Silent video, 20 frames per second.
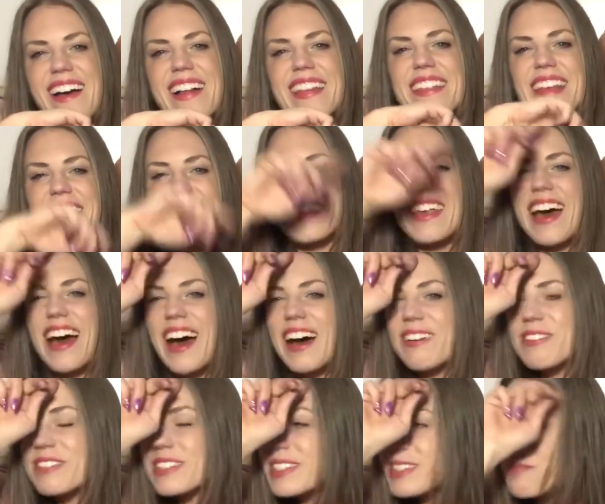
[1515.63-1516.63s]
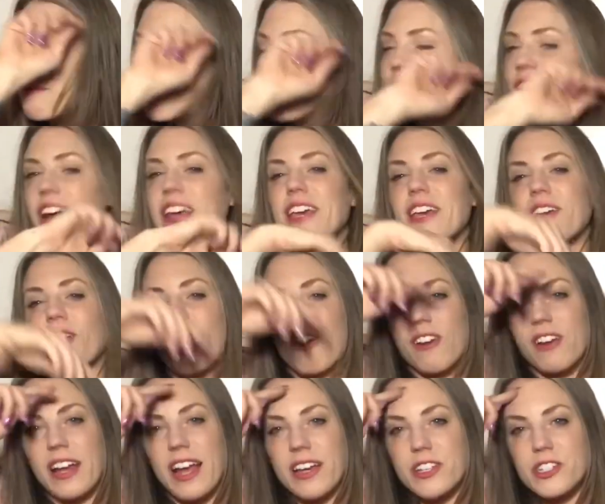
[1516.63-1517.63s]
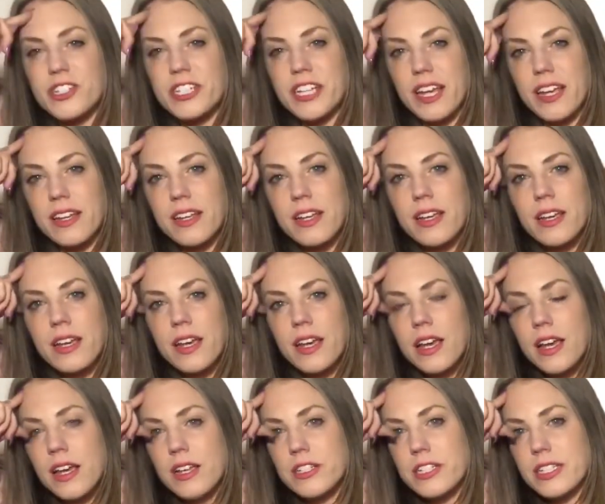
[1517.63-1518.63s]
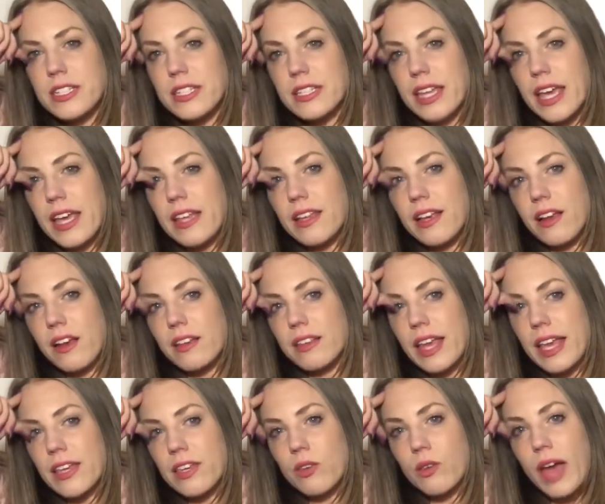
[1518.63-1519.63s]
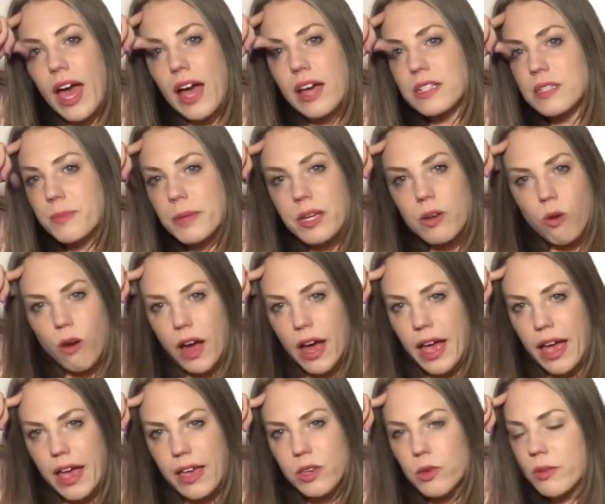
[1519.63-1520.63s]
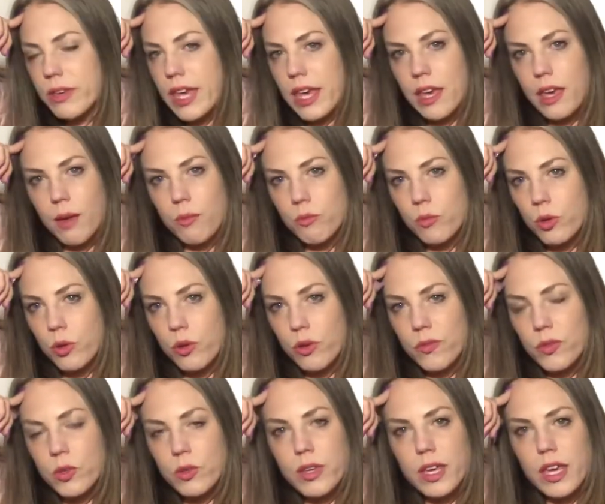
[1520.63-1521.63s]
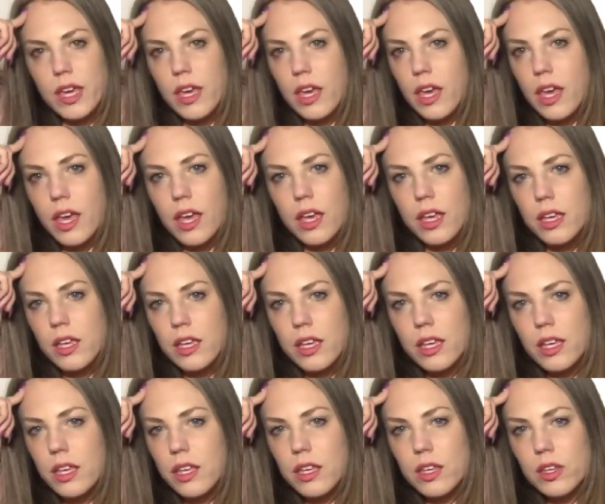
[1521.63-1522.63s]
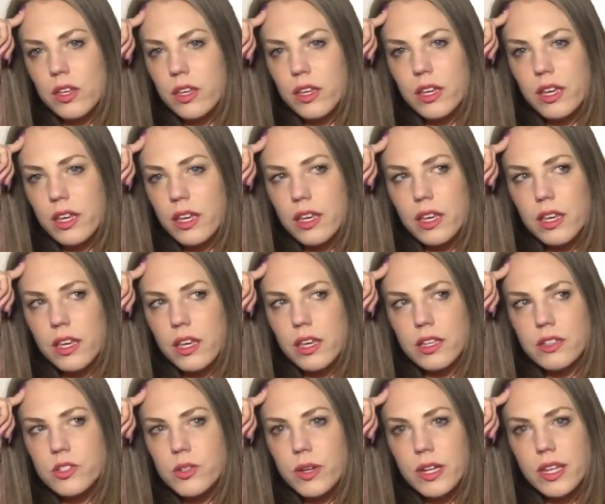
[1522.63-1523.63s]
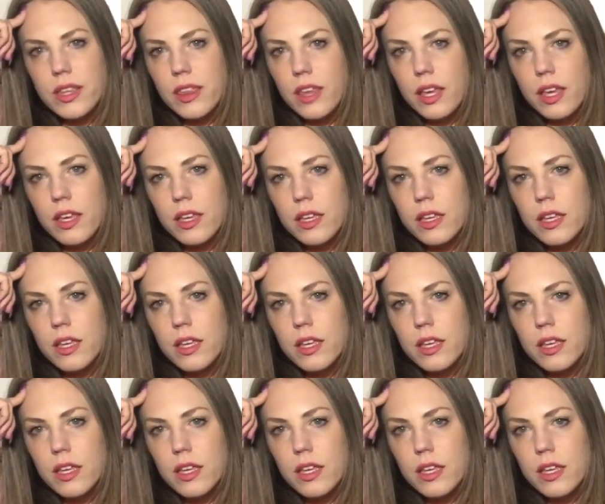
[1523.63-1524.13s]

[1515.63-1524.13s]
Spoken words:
like that was some fucking hard ass shit. Just laying there and like you had to be quiet, you can't move, you can't do anything.